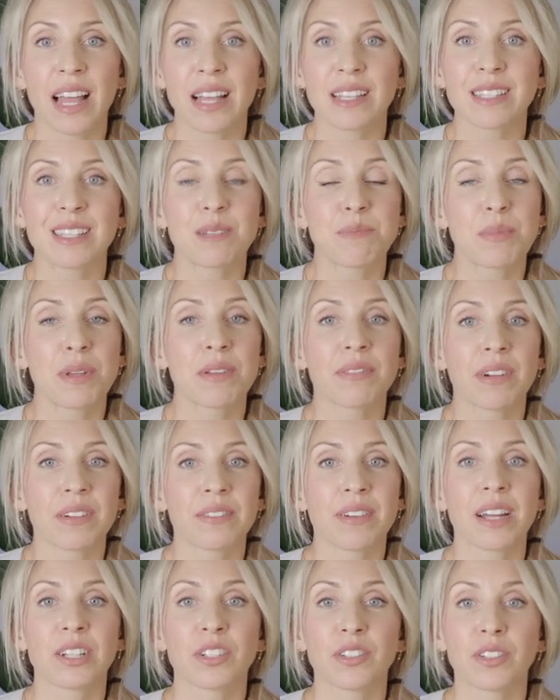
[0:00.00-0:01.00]
S&P
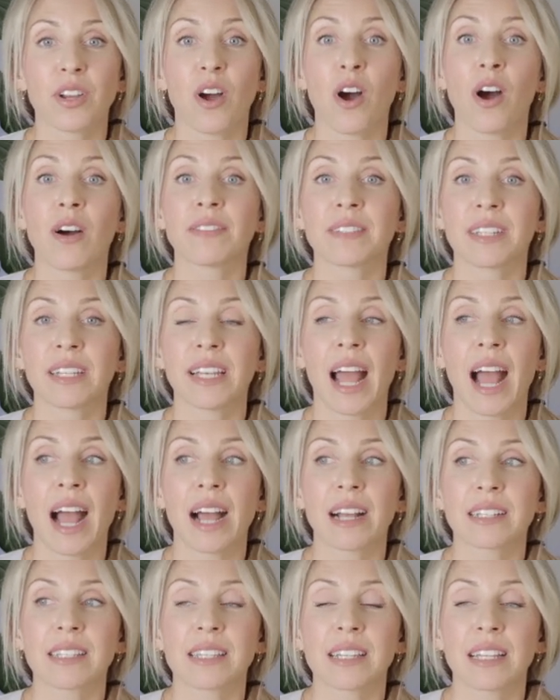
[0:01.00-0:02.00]
500 often
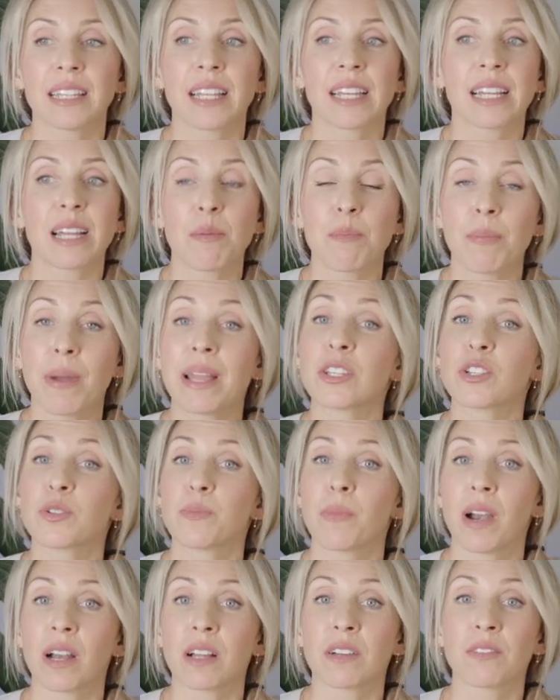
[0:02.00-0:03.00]
acts like a
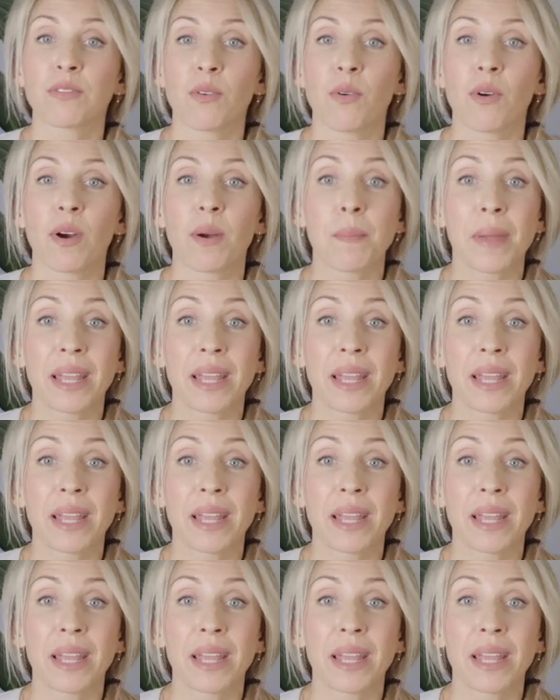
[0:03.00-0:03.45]
benchmark for